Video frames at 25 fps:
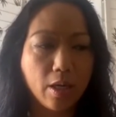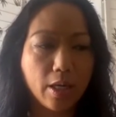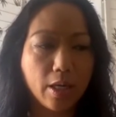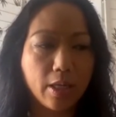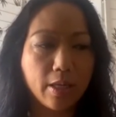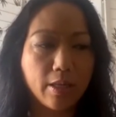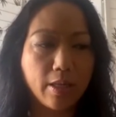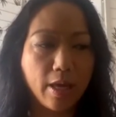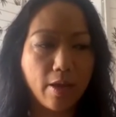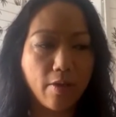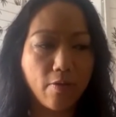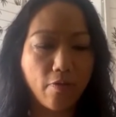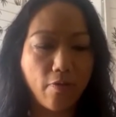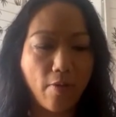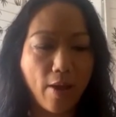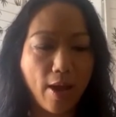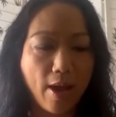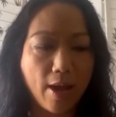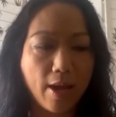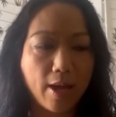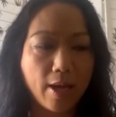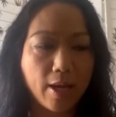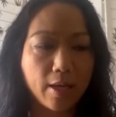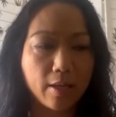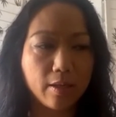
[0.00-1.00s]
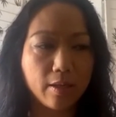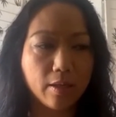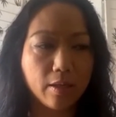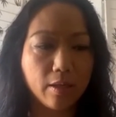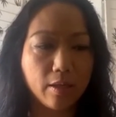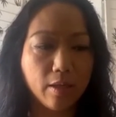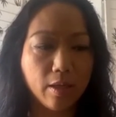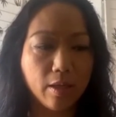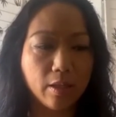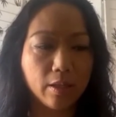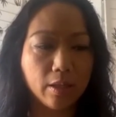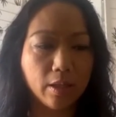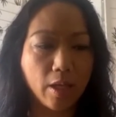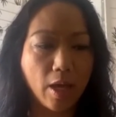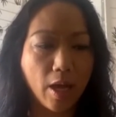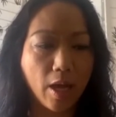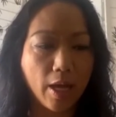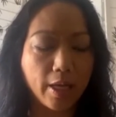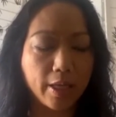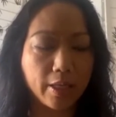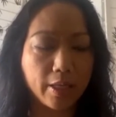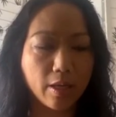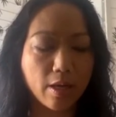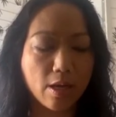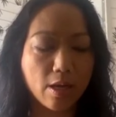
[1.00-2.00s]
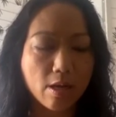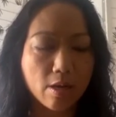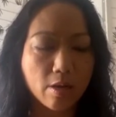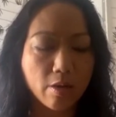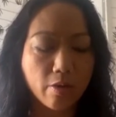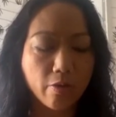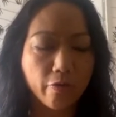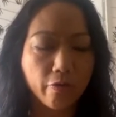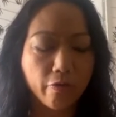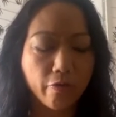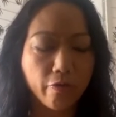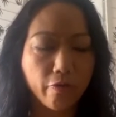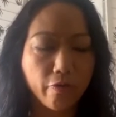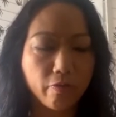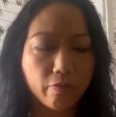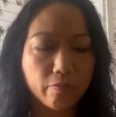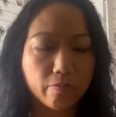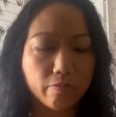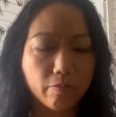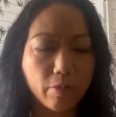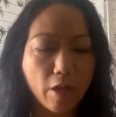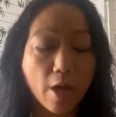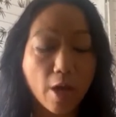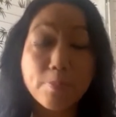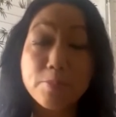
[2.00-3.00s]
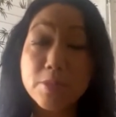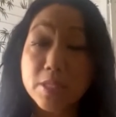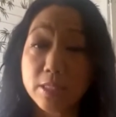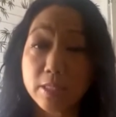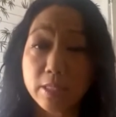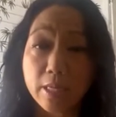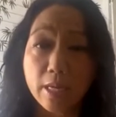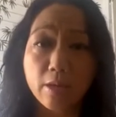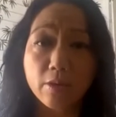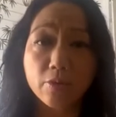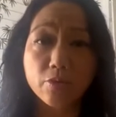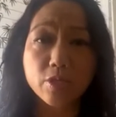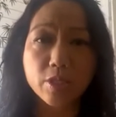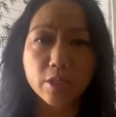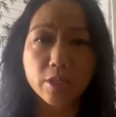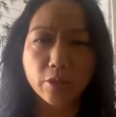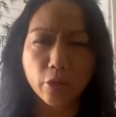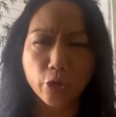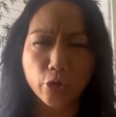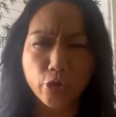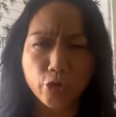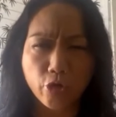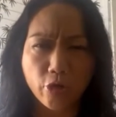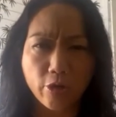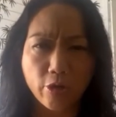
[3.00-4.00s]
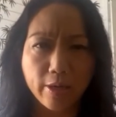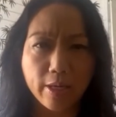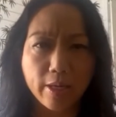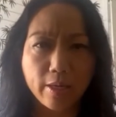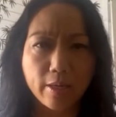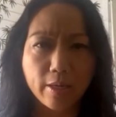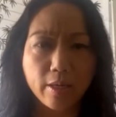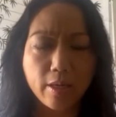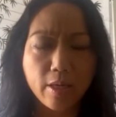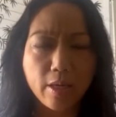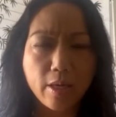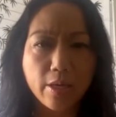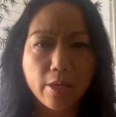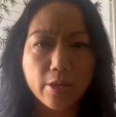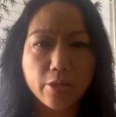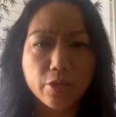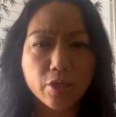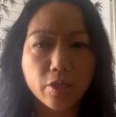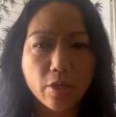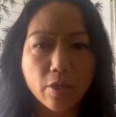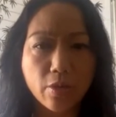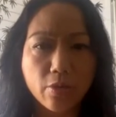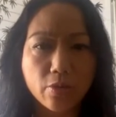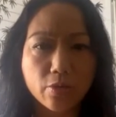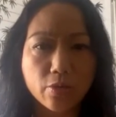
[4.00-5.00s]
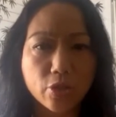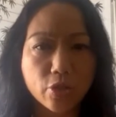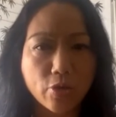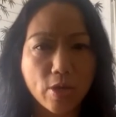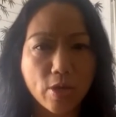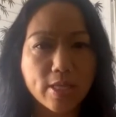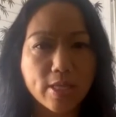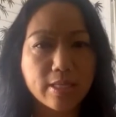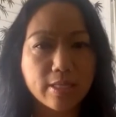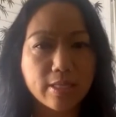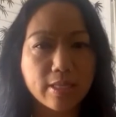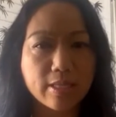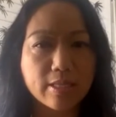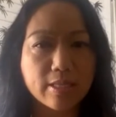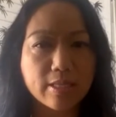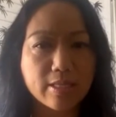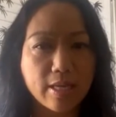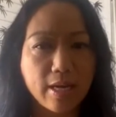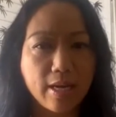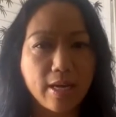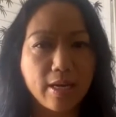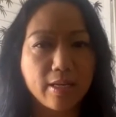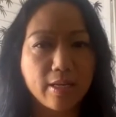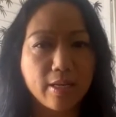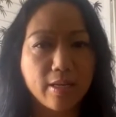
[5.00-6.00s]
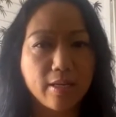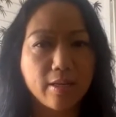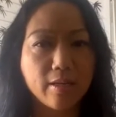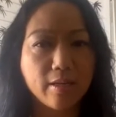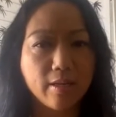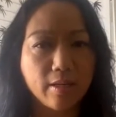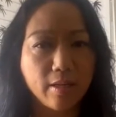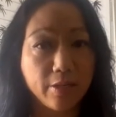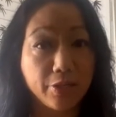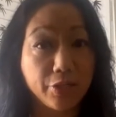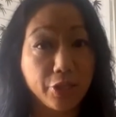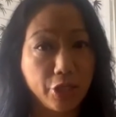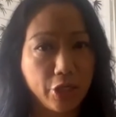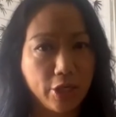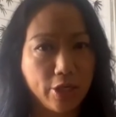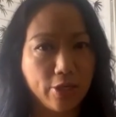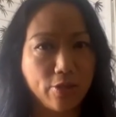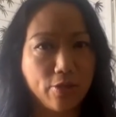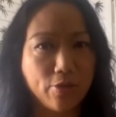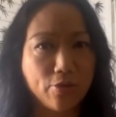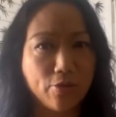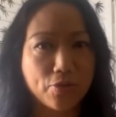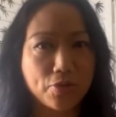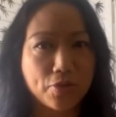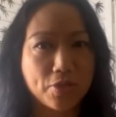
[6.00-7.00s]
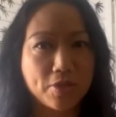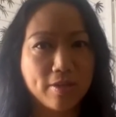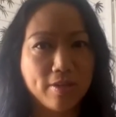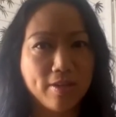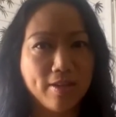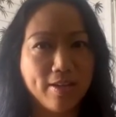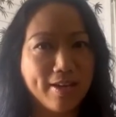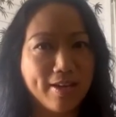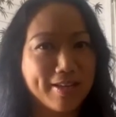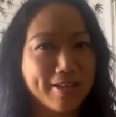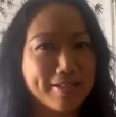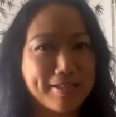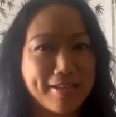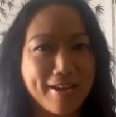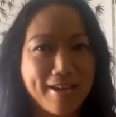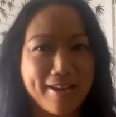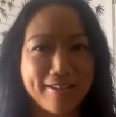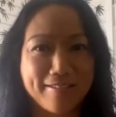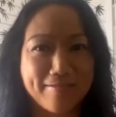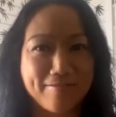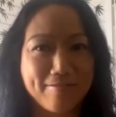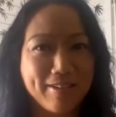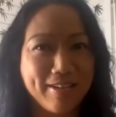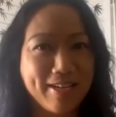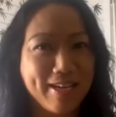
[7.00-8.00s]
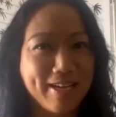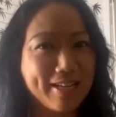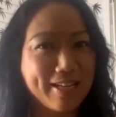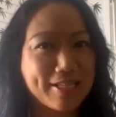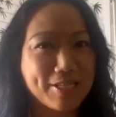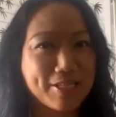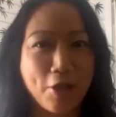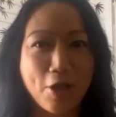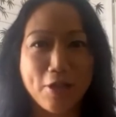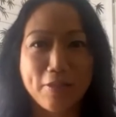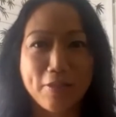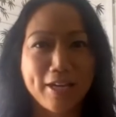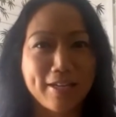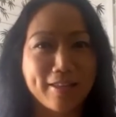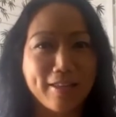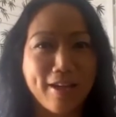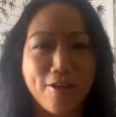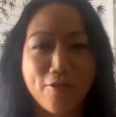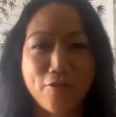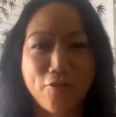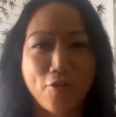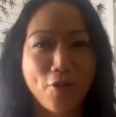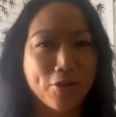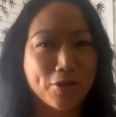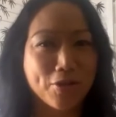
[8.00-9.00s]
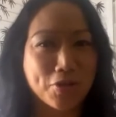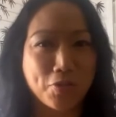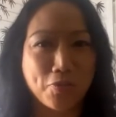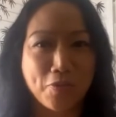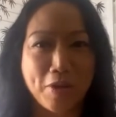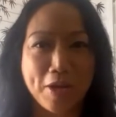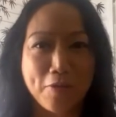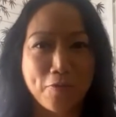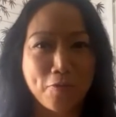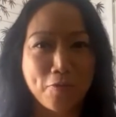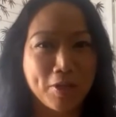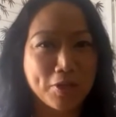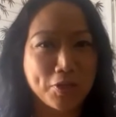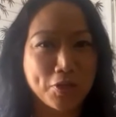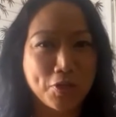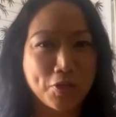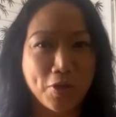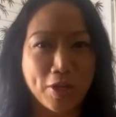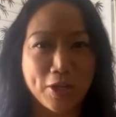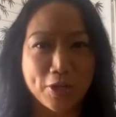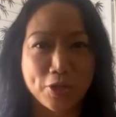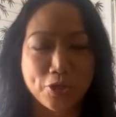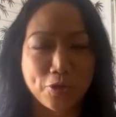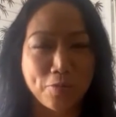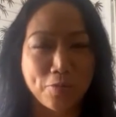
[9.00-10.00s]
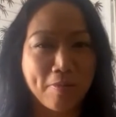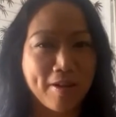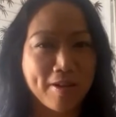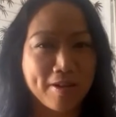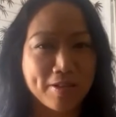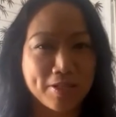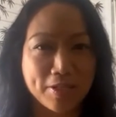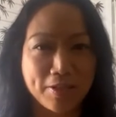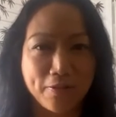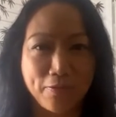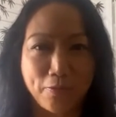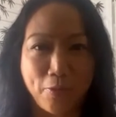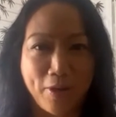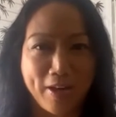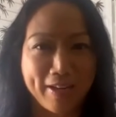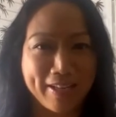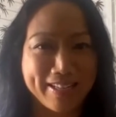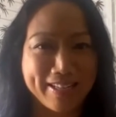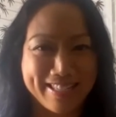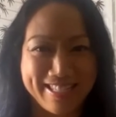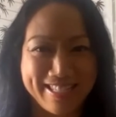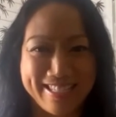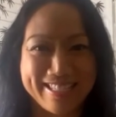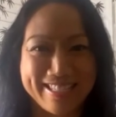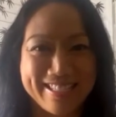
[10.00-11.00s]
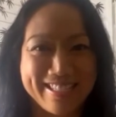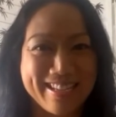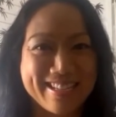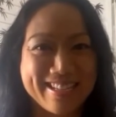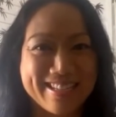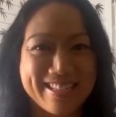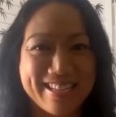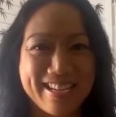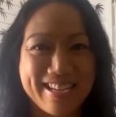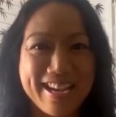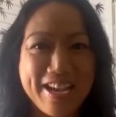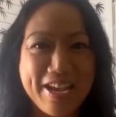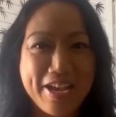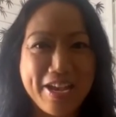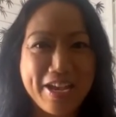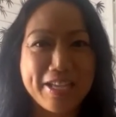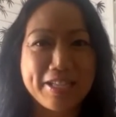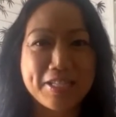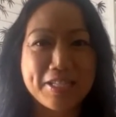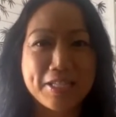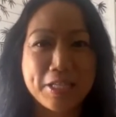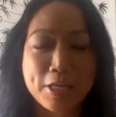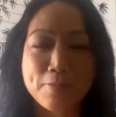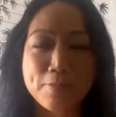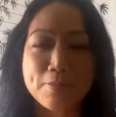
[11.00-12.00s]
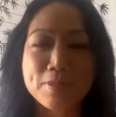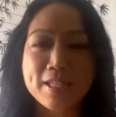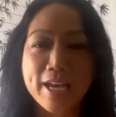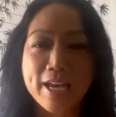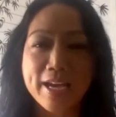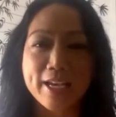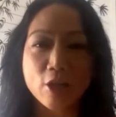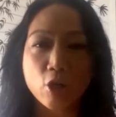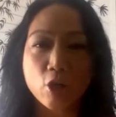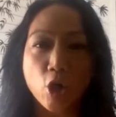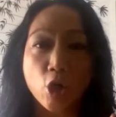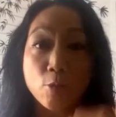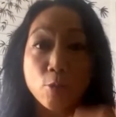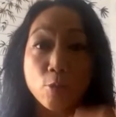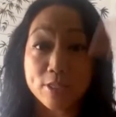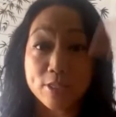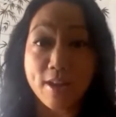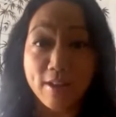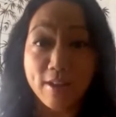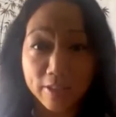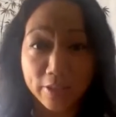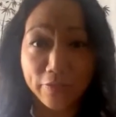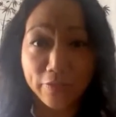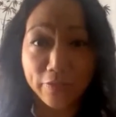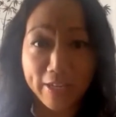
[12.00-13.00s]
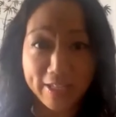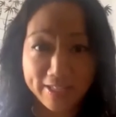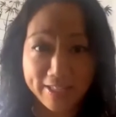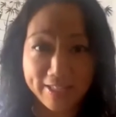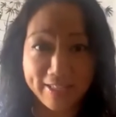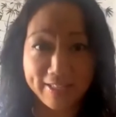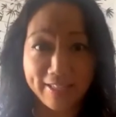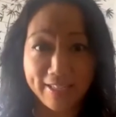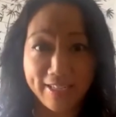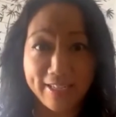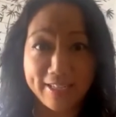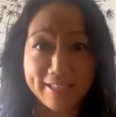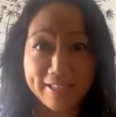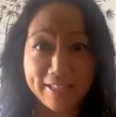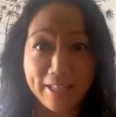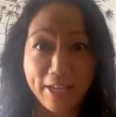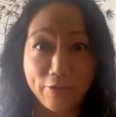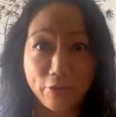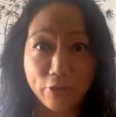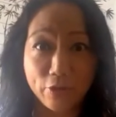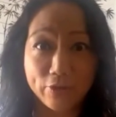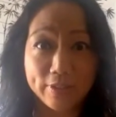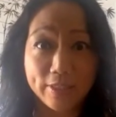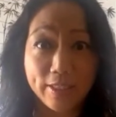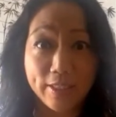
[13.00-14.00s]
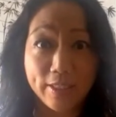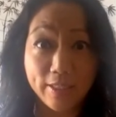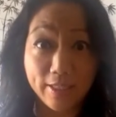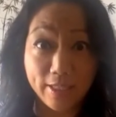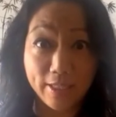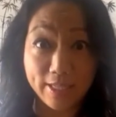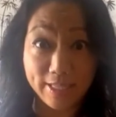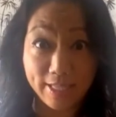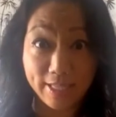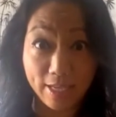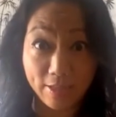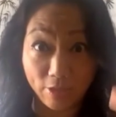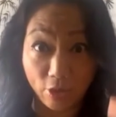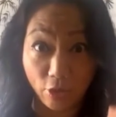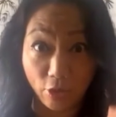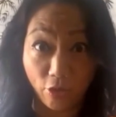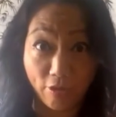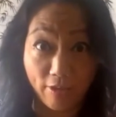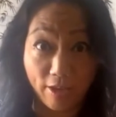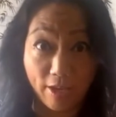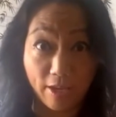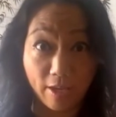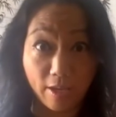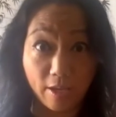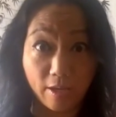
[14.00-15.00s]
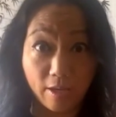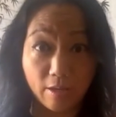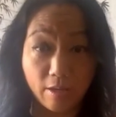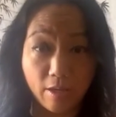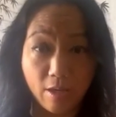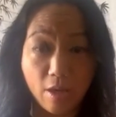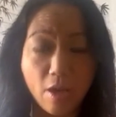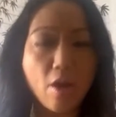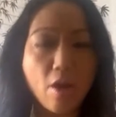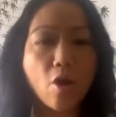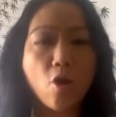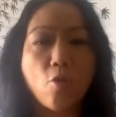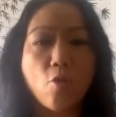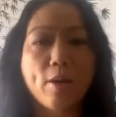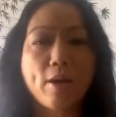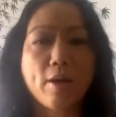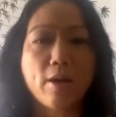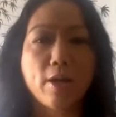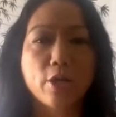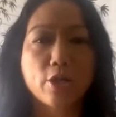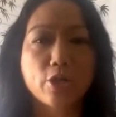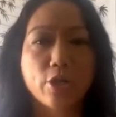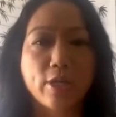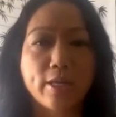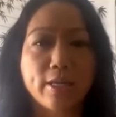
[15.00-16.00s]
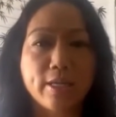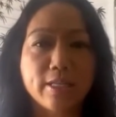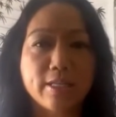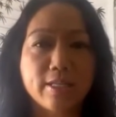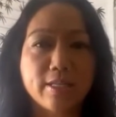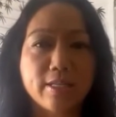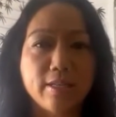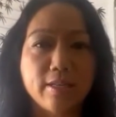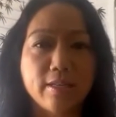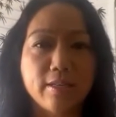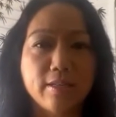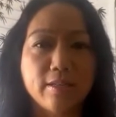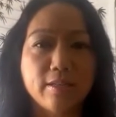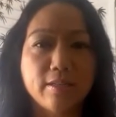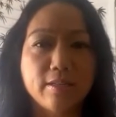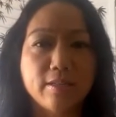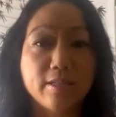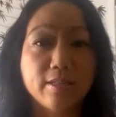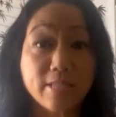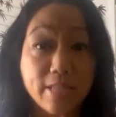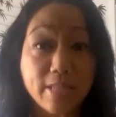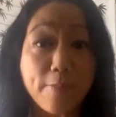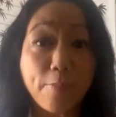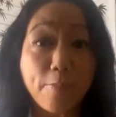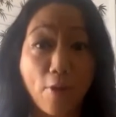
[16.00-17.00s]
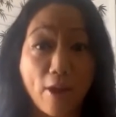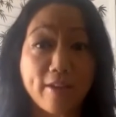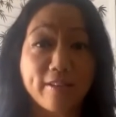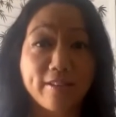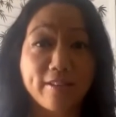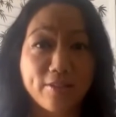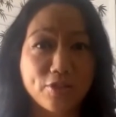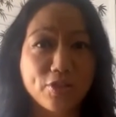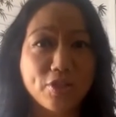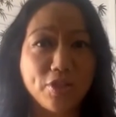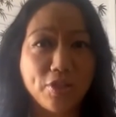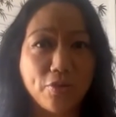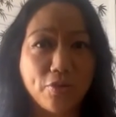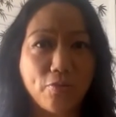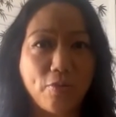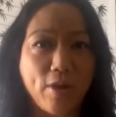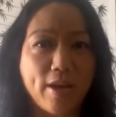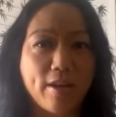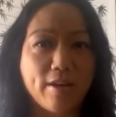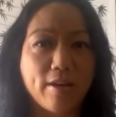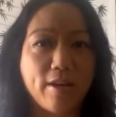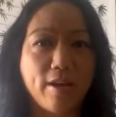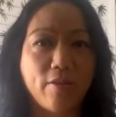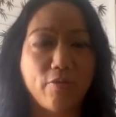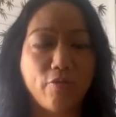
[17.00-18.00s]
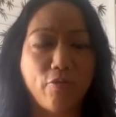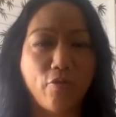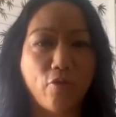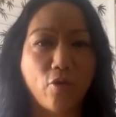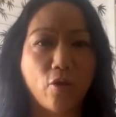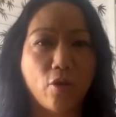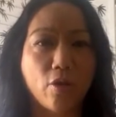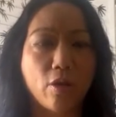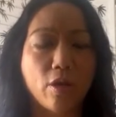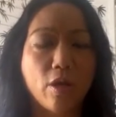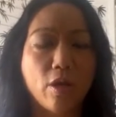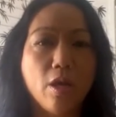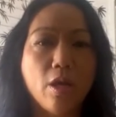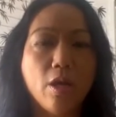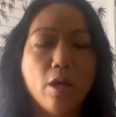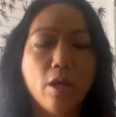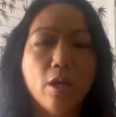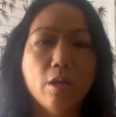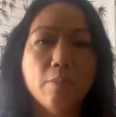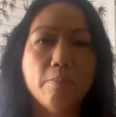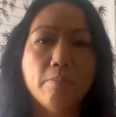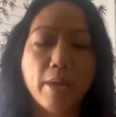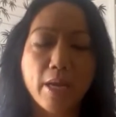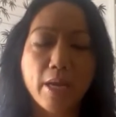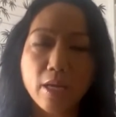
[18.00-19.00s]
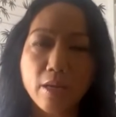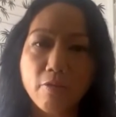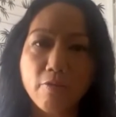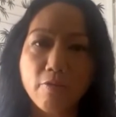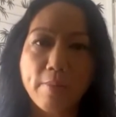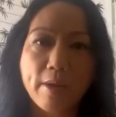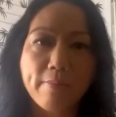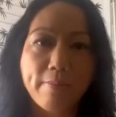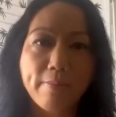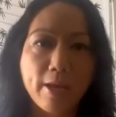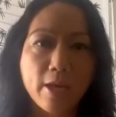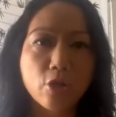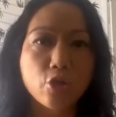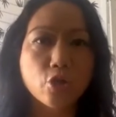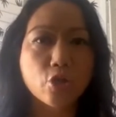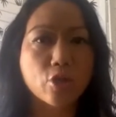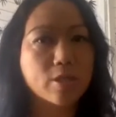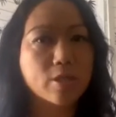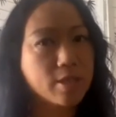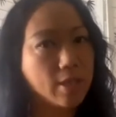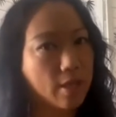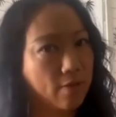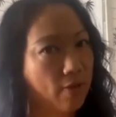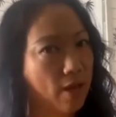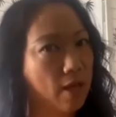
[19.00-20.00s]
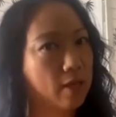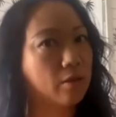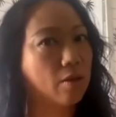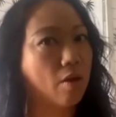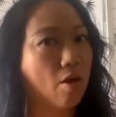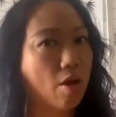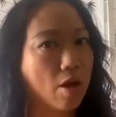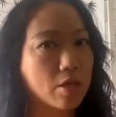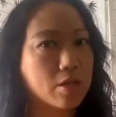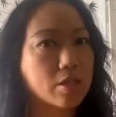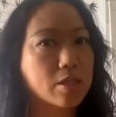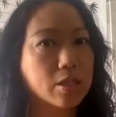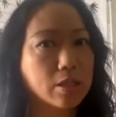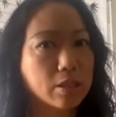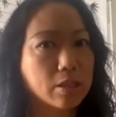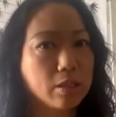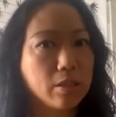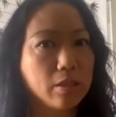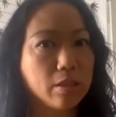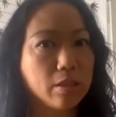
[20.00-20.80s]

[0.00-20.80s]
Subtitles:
they've had a lot of ups and downs in their journey. So stress and anxiety continues. It's not like that falls away once you get your positive pregnancy test. It seems like it almost elevates to the next level because then they're thinking, oh my gosh, I need to stay pregnant too, right? And for many of my patients, they've had loss,